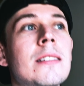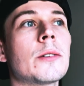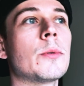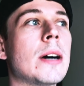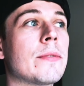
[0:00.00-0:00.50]
so
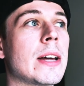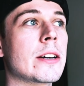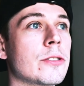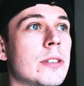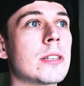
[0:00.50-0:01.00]
we'll have to
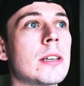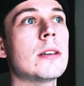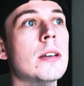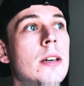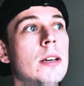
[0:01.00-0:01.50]
actually see.
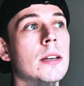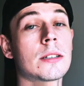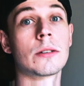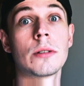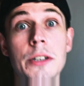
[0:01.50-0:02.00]

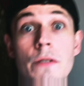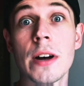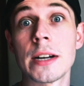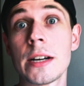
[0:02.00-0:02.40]
So let's go find